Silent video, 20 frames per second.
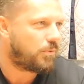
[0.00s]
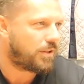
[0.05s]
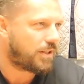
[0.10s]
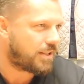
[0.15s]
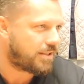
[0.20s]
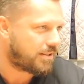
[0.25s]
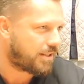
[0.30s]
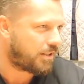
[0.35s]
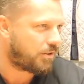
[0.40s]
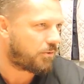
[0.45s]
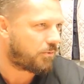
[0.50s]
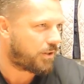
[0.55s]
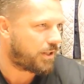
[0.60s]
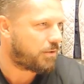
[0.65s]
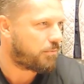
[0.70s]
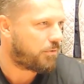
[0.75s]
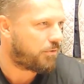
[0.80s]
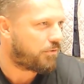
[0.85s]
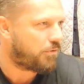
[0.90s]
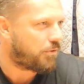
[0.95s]
what I said
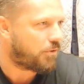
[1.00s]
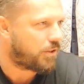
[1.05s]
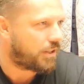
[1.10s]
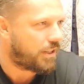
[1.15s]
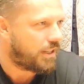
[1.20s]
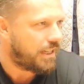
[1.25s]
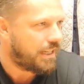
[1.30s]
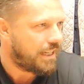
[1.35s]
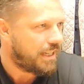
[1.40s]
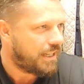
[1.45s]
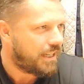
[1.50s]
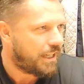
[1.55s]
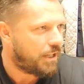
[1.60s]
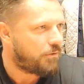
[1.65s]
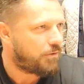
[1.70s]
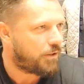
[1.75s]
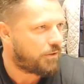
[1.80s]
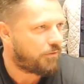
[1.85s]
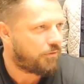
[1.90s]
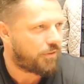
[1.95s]
already before,
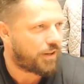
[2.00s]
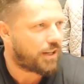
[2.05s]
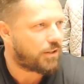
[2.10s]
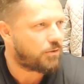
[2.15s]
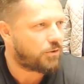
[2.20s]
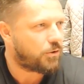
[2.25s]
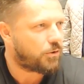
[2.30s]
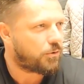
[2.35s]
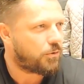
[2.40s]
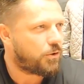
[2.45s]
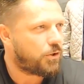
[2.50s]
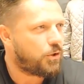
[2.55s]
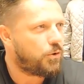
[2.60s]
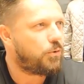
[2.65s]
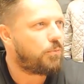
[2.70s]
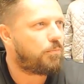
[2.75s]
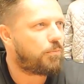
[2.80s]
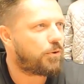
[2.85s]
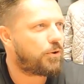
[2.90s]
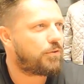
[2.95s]
if you found your
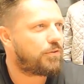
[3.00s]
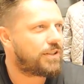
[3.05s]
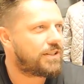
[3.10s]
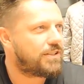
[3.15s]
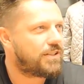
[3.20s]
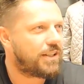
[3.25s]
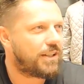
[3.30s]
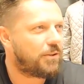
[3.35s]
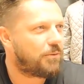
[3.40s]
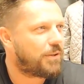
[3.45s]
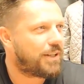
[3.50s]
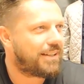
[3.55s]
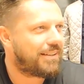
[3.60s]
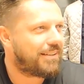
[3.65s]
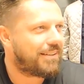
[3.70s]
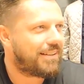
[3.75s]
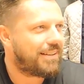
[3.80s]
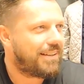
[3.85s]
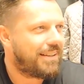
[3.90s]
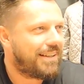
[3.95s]
new perfect
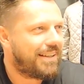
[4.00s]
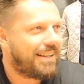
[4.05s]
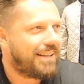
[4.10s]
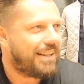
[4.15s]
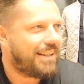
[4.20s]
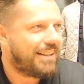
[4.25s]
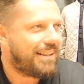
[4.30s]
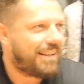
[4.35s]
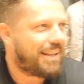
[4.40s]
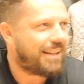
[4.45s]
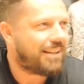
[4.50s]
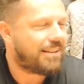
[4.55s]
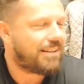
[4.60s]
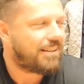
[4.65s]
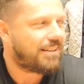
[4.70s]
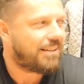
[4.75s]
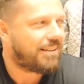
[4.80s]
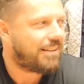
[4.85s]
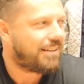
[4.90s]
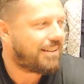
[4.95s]
silhouette, then
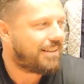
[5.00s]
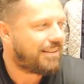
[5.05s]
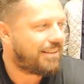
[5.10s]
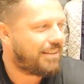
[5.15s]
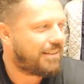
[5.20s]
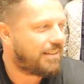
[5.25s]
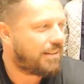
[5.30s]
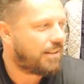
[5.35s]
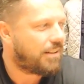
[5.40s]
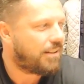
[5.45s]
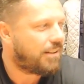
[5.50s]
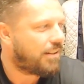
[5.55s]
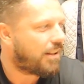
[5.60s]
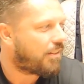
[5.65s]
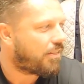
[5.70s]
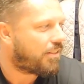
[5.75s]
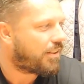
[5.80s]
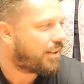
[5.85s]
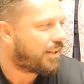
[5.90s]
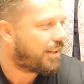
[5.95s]

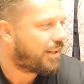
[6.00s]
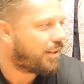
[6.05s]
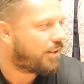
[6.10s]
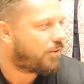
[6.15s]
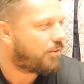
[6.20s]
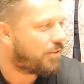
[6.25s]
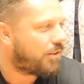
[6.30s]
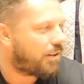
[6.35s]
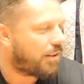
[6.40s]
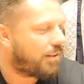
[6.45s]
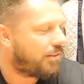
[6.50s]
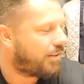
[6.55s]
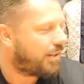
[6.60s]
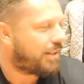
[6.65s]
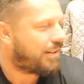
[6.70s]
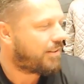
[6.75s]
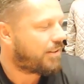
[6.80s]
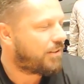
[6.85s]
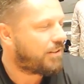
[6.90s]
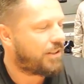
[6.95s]
nothing, you know,
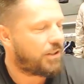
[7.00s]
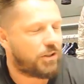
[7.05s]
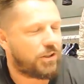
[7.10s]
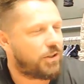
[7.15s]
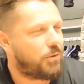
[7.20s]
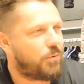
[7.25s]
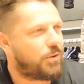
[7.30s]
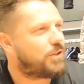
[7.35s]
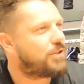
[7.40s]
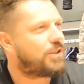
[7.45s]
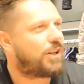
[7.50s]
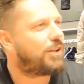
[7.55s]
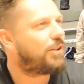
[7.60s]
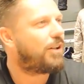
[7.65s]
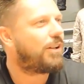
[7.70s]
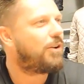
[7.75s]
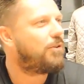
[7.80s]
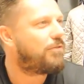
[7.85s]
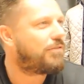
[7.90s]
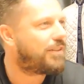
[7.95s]
then you want to start
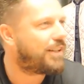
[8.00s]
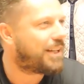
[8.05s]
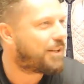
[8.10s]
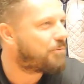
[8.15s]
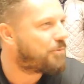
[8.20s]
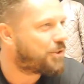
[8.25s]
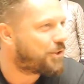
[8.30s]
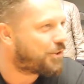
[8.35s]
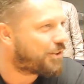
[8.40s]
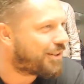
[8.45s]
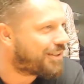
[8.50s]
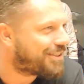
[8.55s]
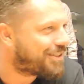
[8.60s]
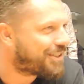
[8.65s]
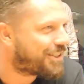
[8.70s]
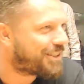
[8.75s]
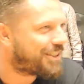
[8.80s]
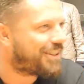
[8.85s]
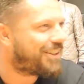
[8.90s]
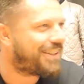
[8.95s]
all over again with your
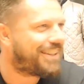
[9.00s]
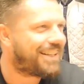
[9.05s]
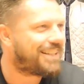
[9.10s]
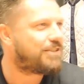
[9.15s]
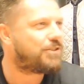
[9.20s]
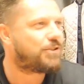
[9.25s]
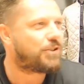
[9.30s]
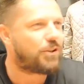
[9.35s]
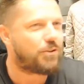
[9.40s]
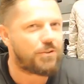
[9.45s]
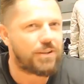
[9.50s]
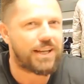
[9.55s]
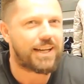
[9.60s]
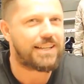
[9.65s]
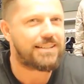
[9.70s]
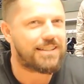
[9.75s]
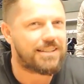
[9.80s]
closet, you know, and that's so nice.